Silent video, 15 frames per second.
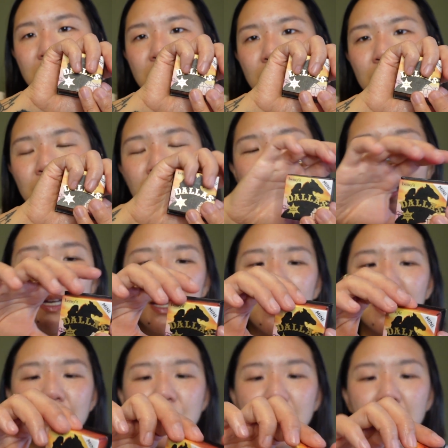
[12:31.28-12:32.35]
so it
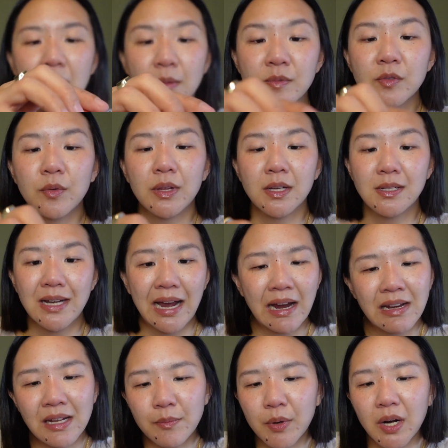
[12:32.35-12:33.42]
actually comes with a
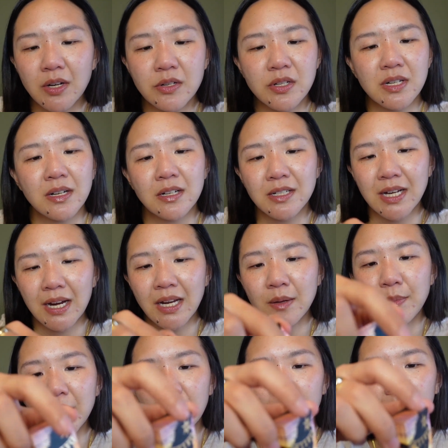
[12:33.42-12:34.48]
tiny brush and a tiny
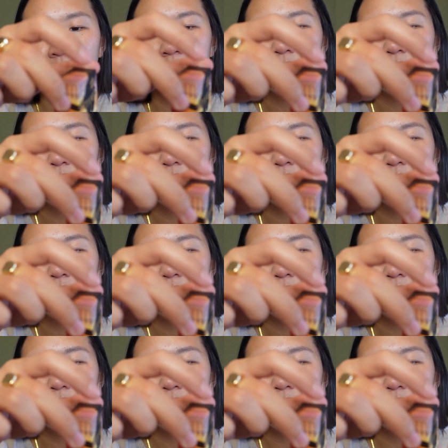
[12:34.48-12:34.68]
mirror.